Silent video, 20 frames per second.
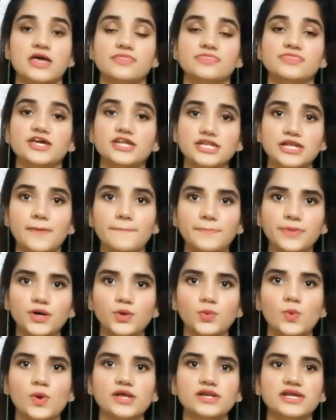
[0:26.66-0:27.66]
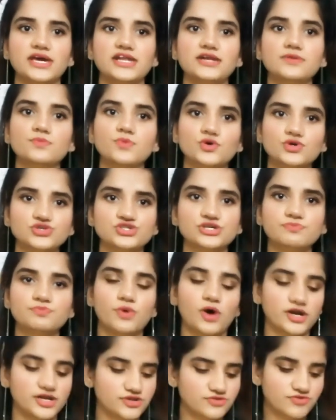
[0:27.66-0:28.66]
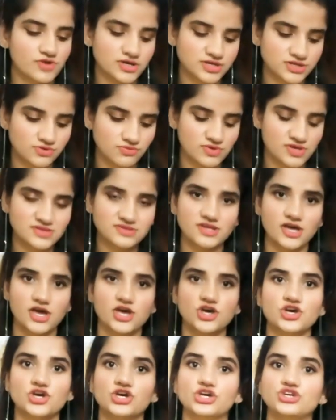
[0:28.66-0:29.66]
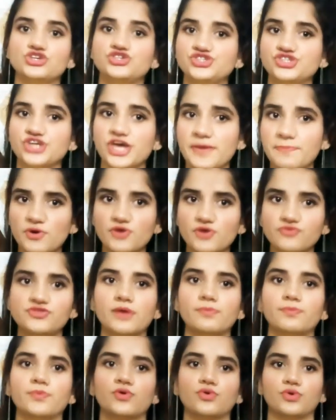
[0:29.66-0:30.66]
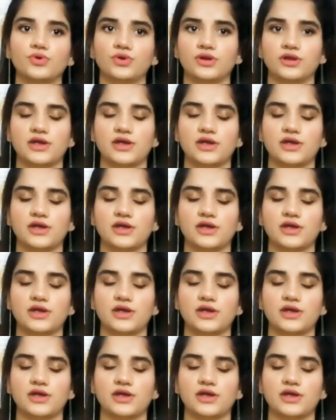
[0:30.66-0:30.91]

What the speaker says: The number one and most important factor is shape of the bone,